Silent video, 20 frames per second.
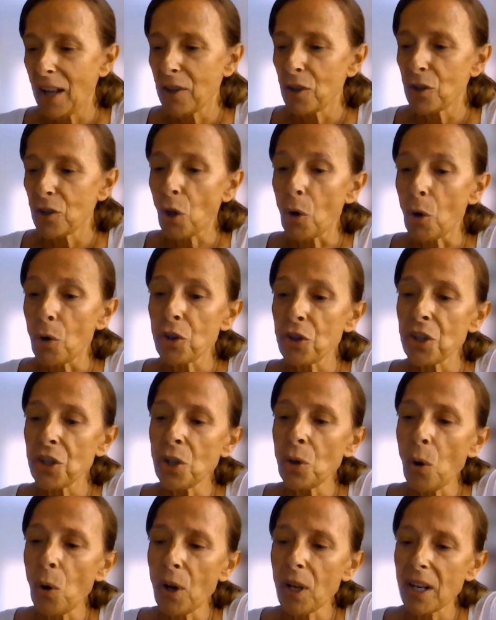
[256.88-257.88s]
So
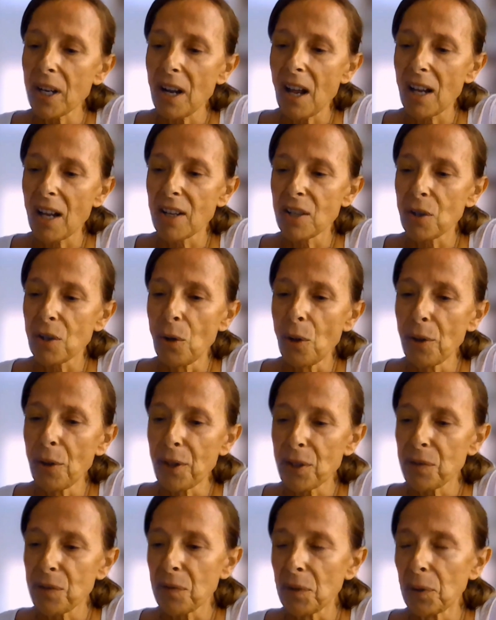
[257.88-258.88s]
she organized all
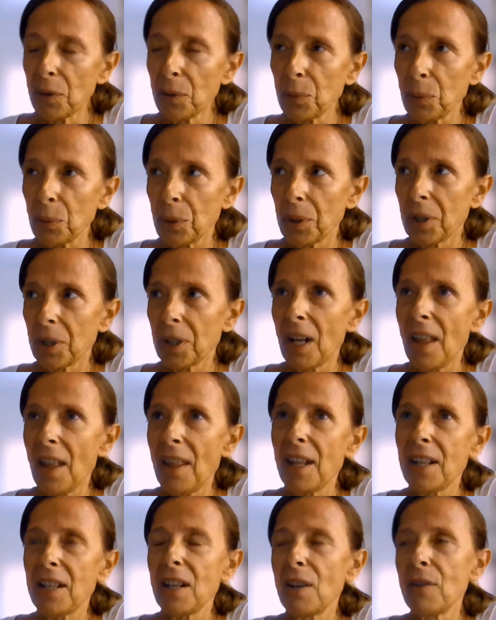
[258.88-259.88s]
this field work
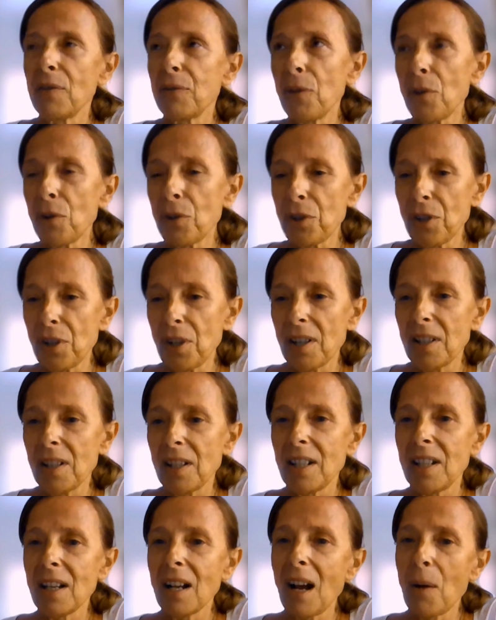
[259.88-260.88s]
that
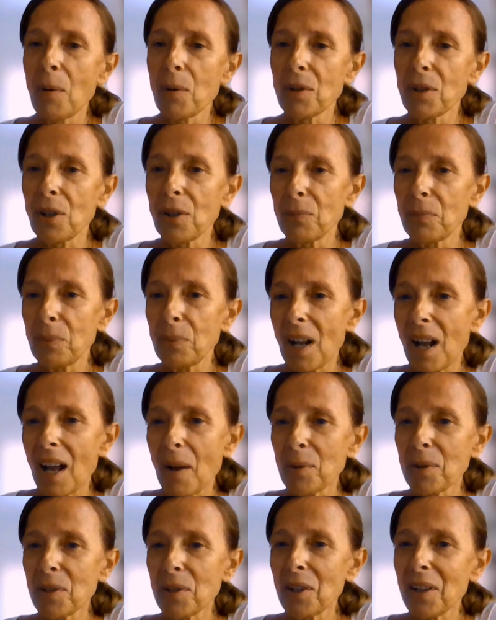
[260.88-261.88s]
unfortunately I was
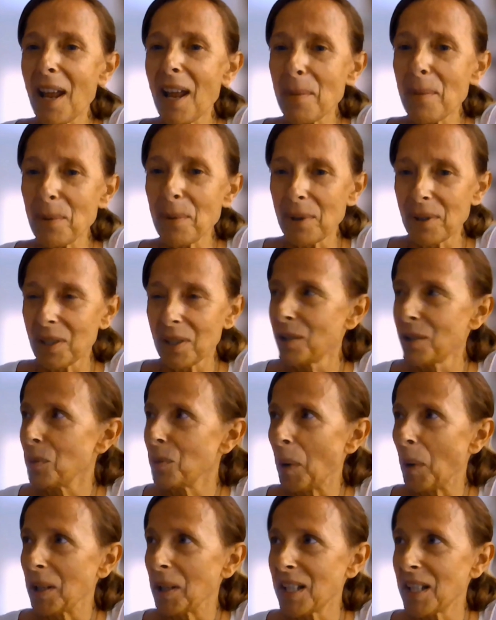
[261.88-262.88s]
not able to
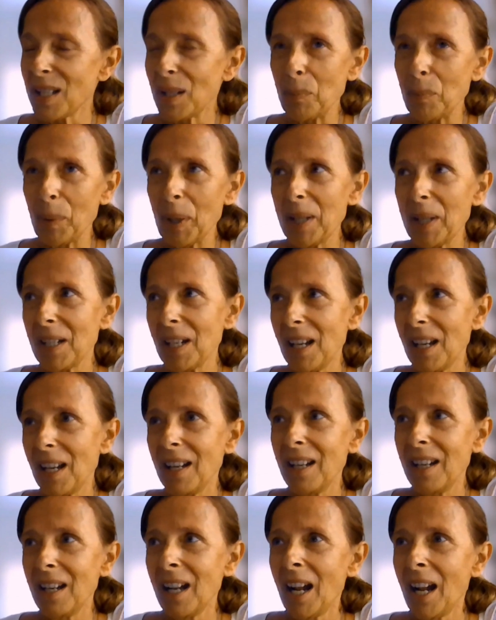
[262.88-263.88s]
participate
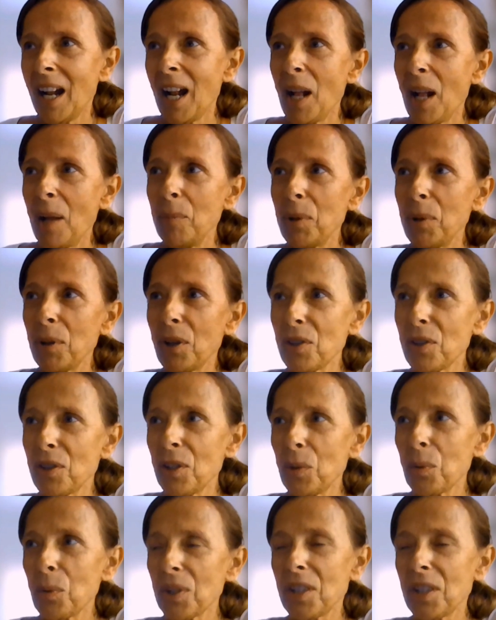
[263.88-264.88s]
in because
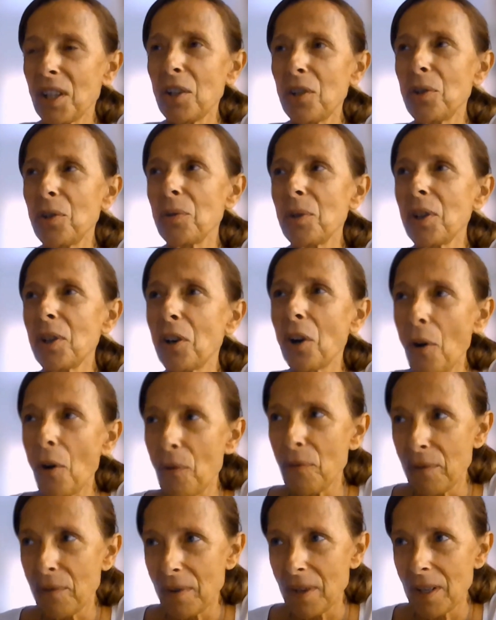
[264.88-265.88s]
it was done during
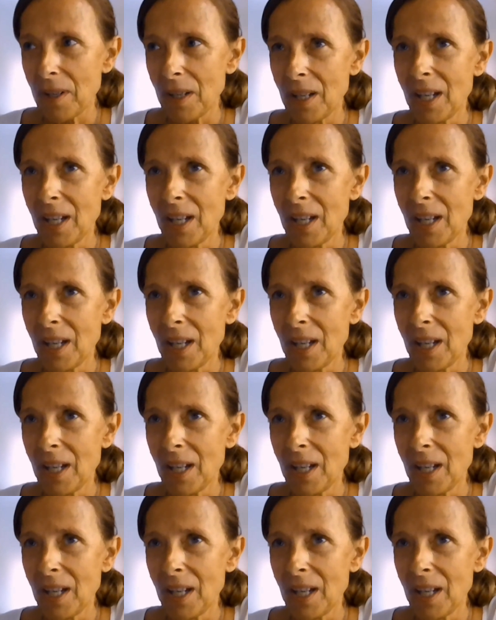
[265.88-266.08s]
COVID.